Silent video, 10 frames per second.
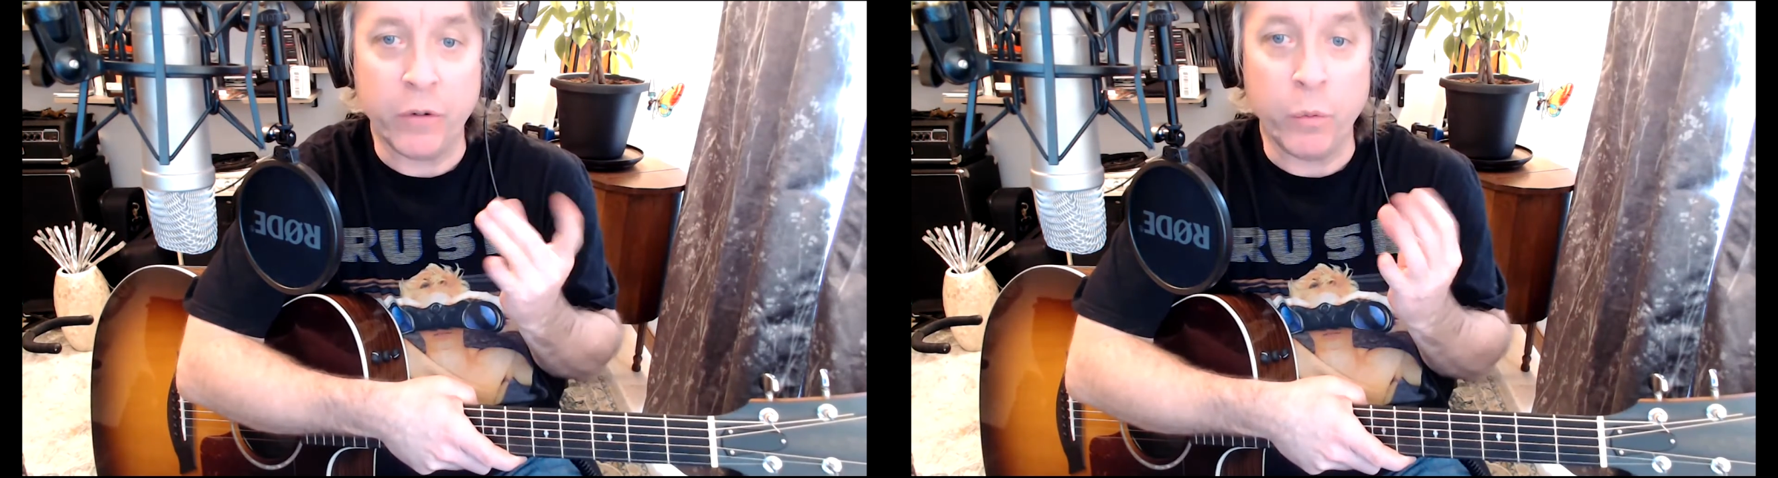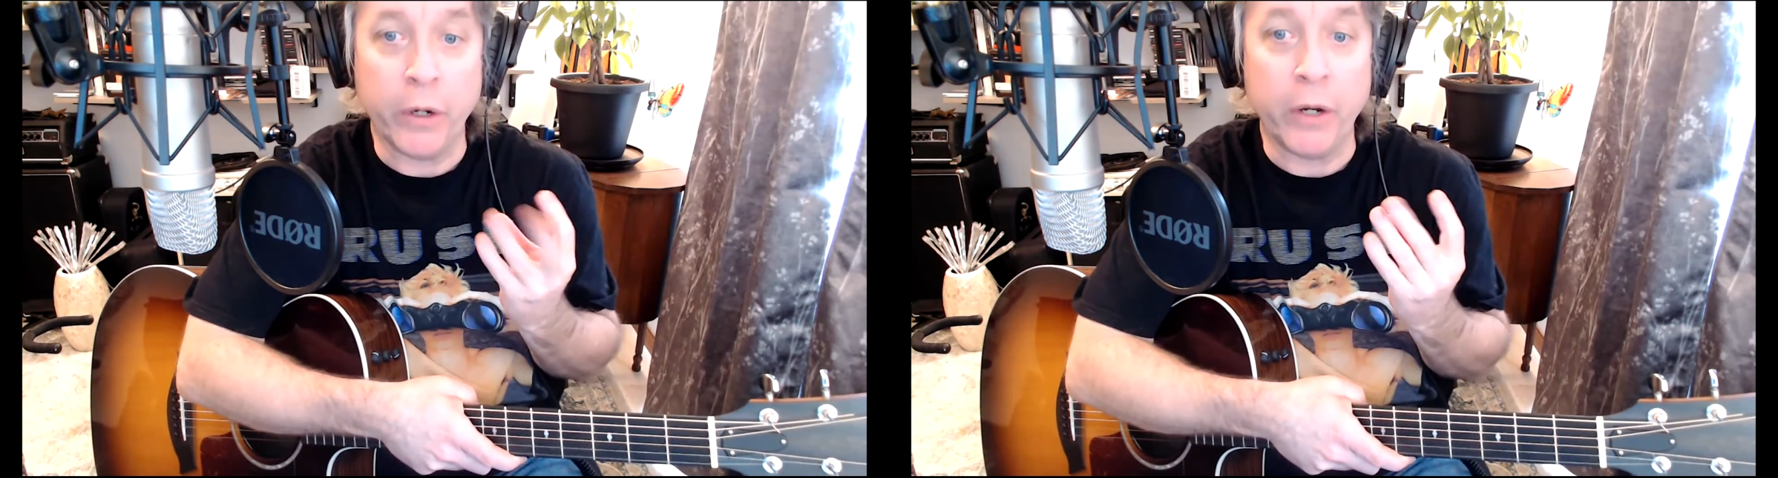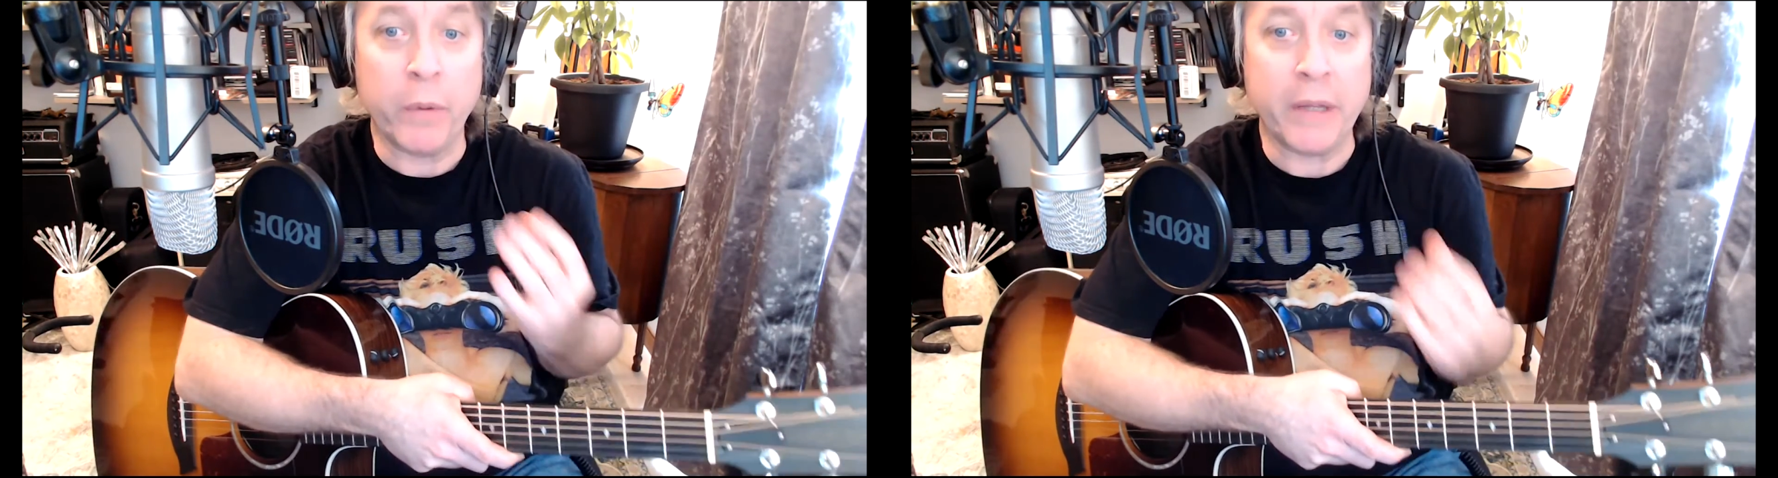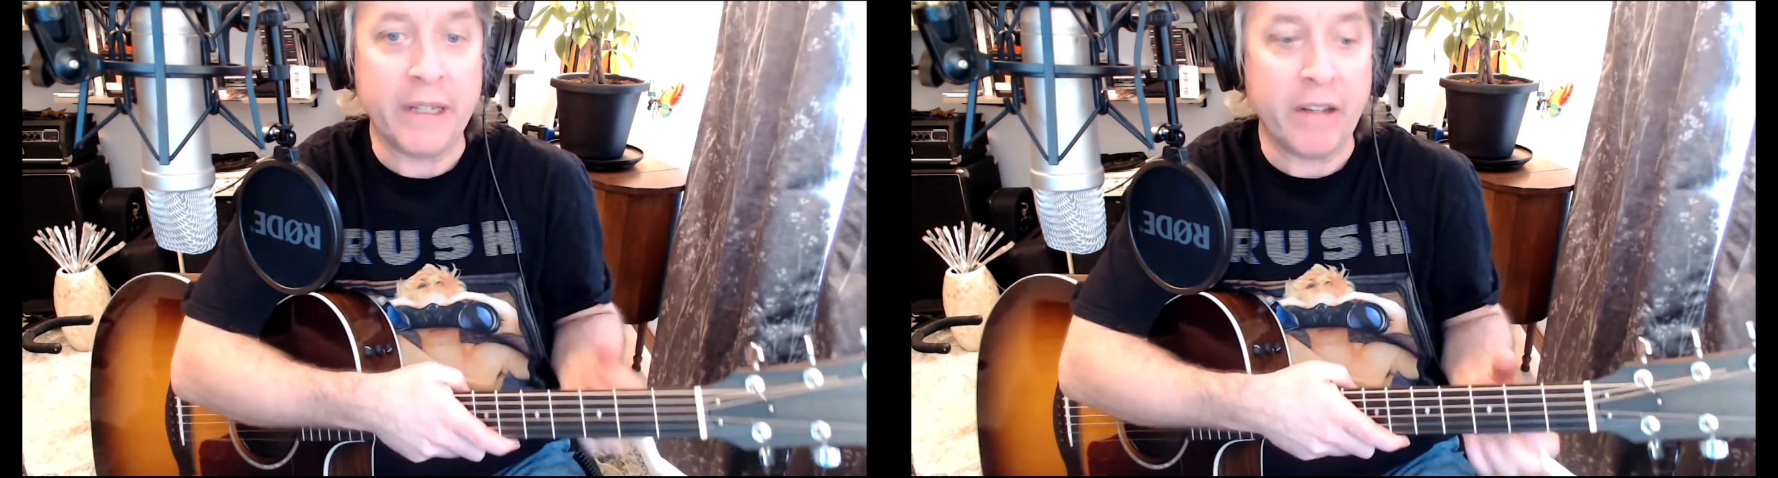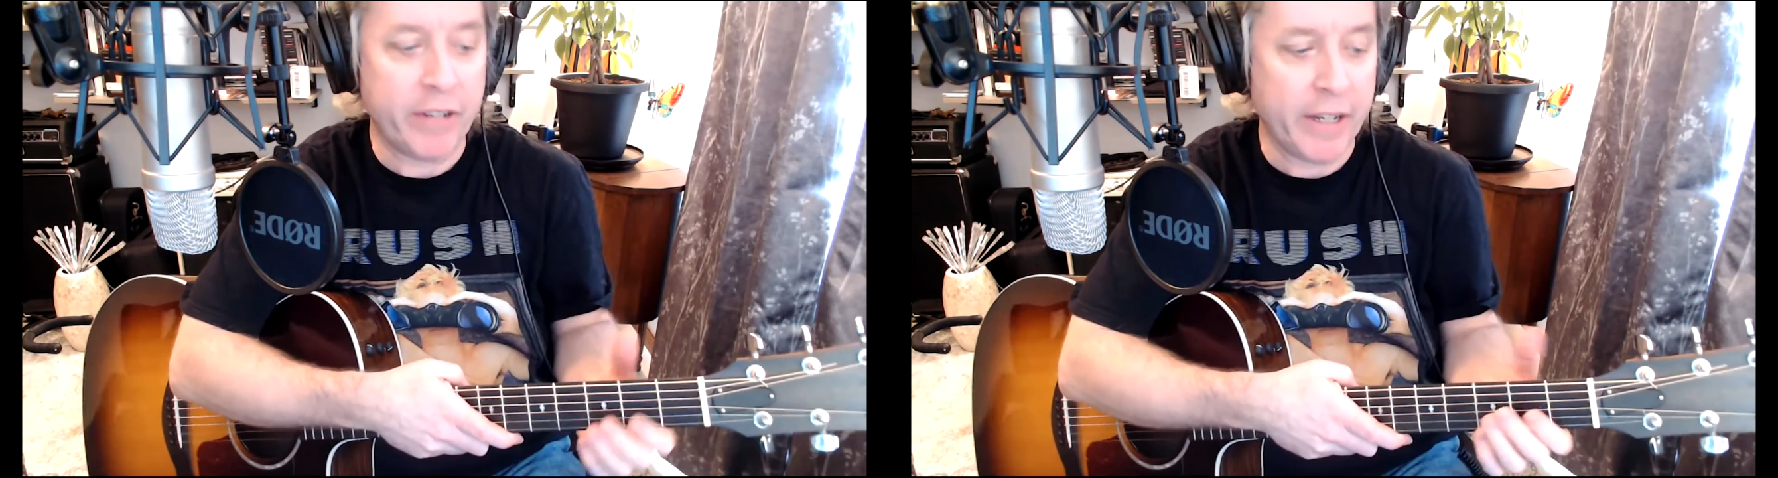to working with the
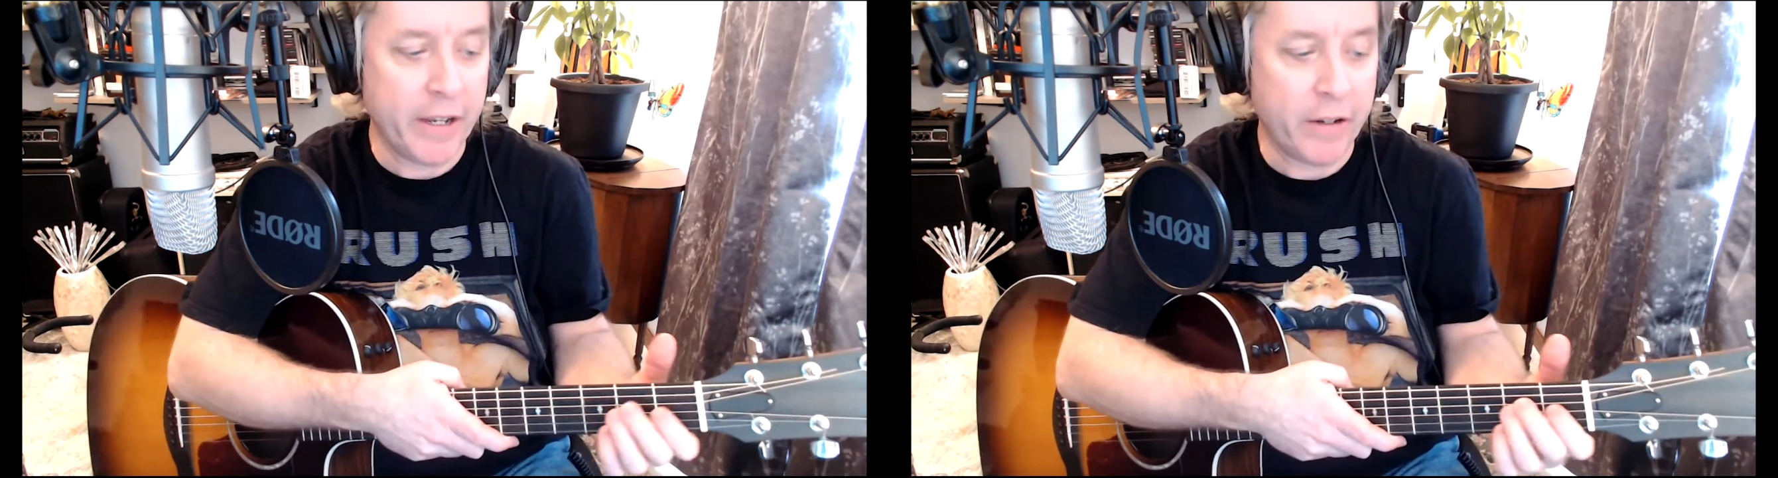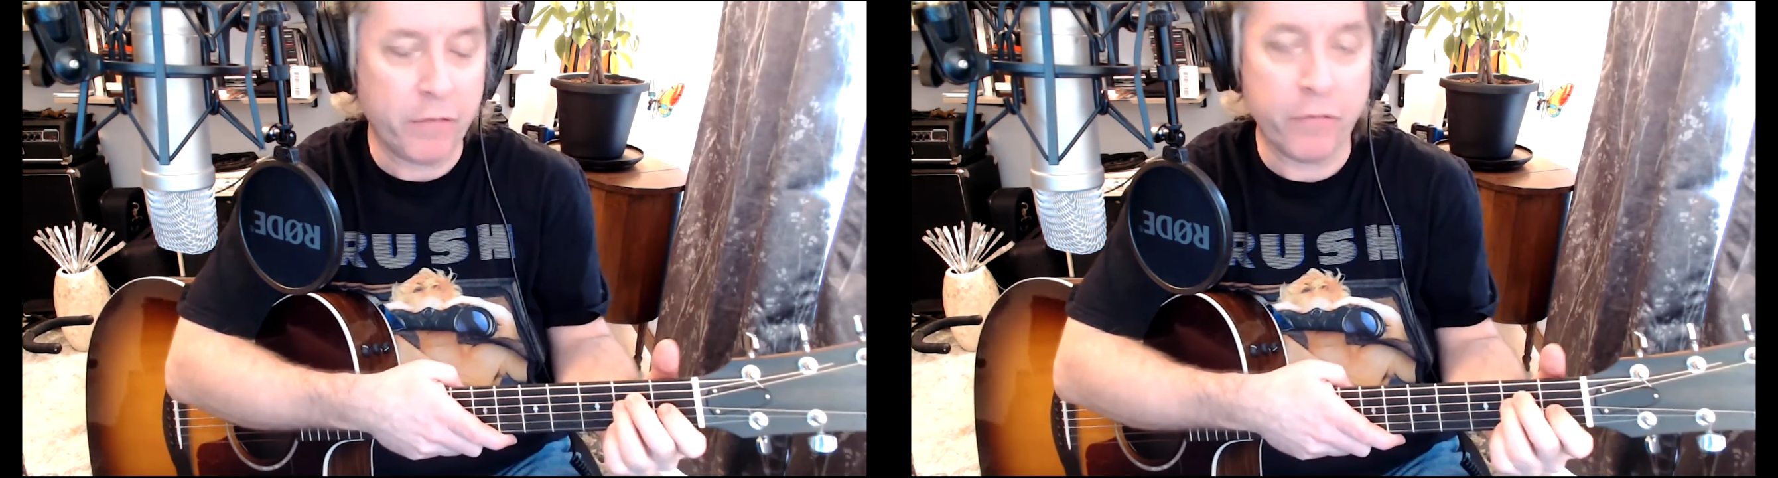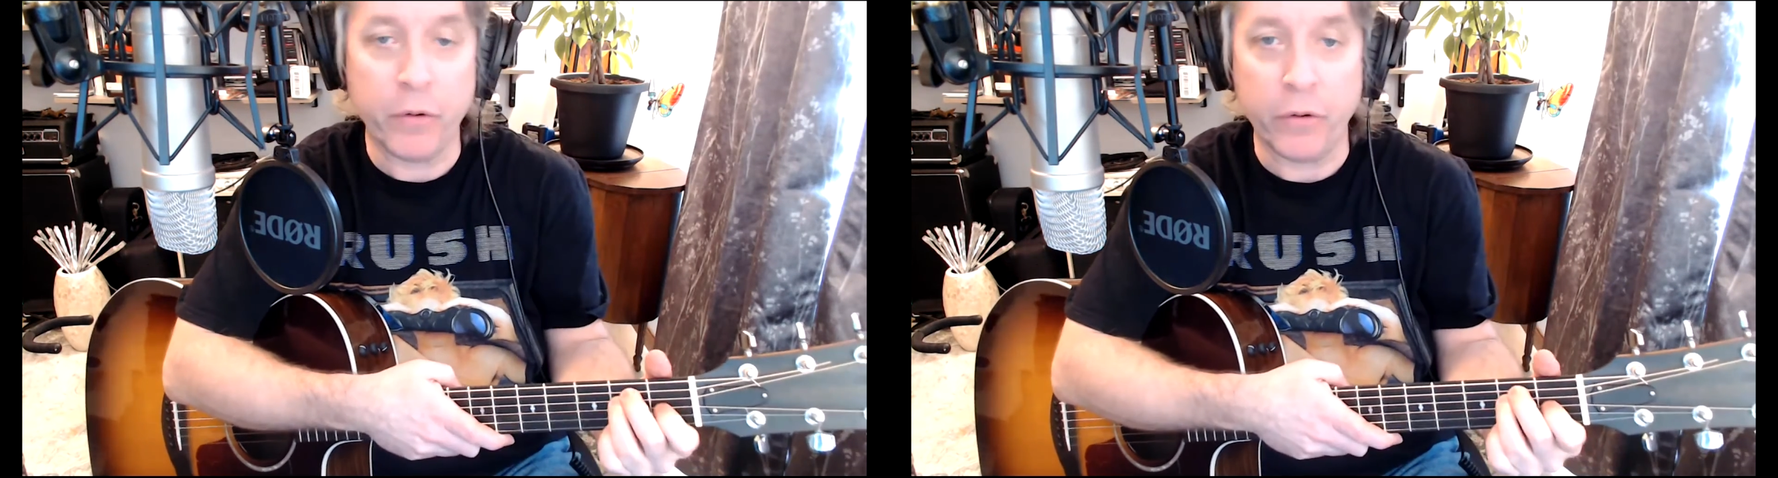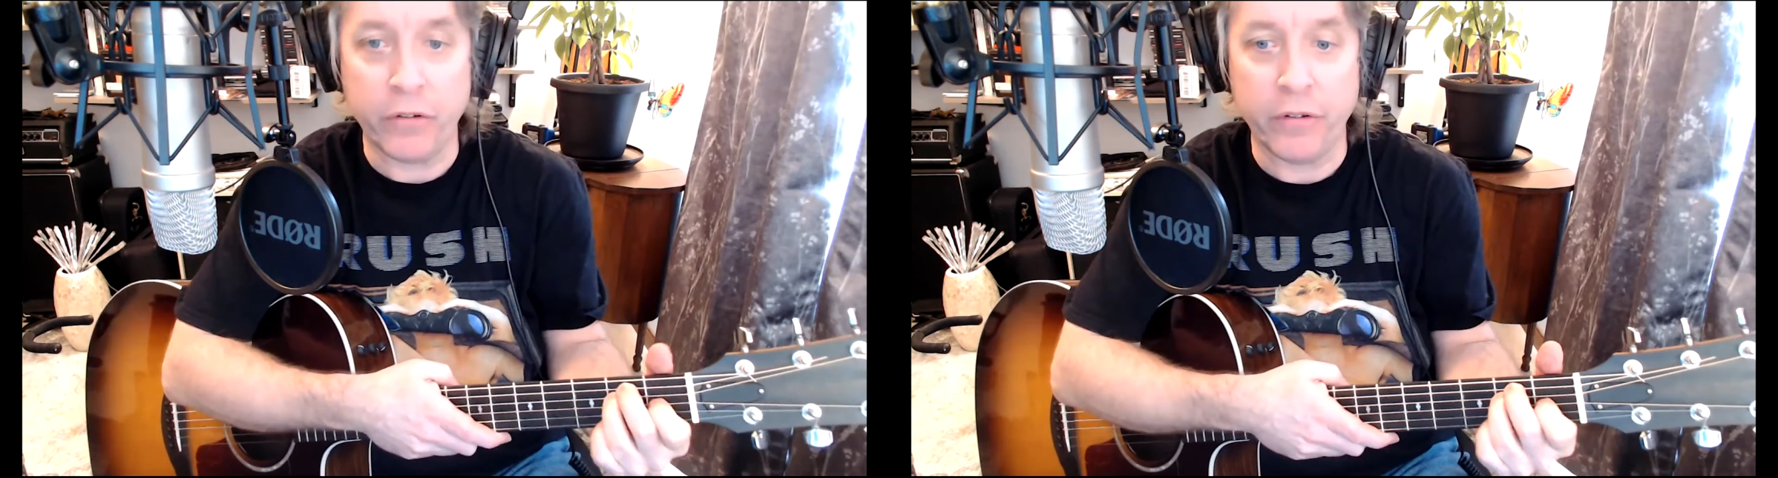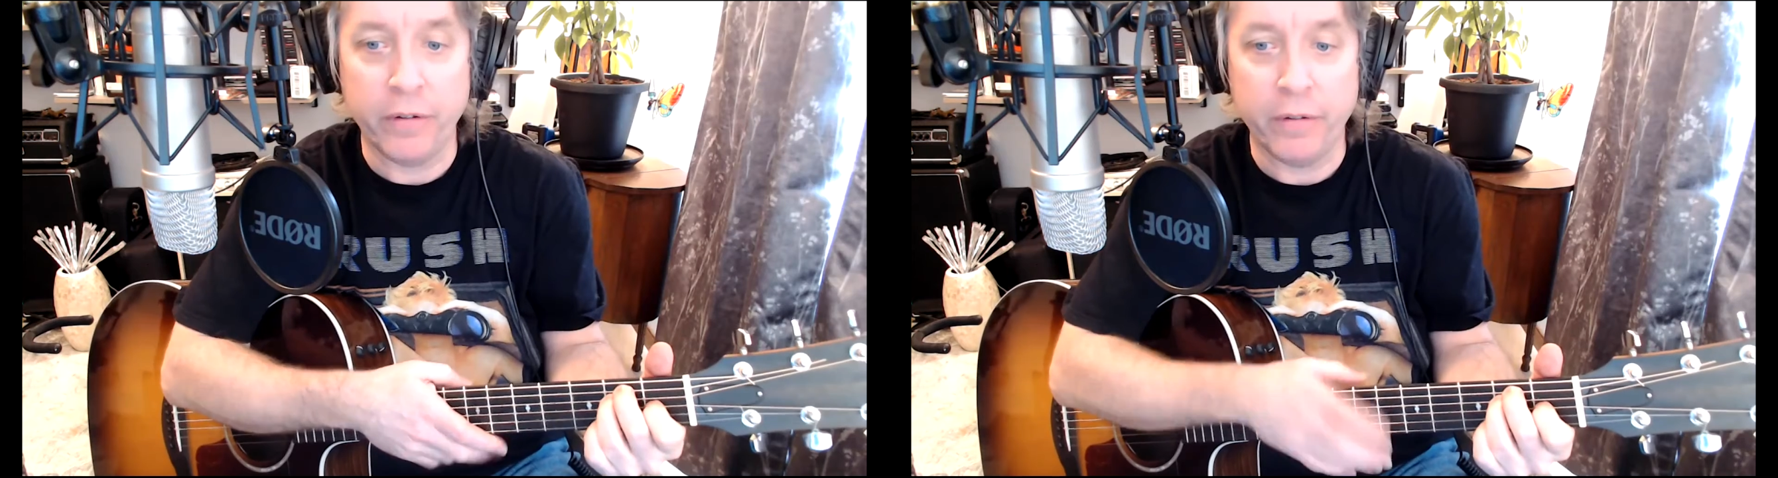left hand
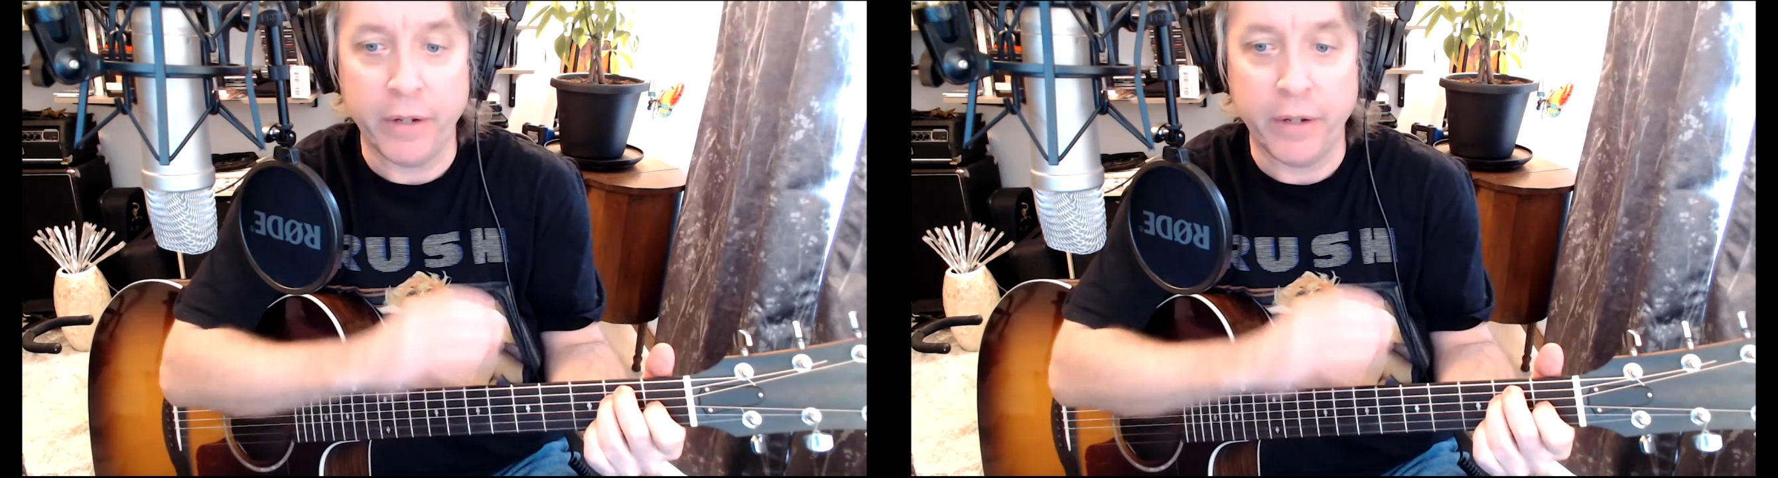first.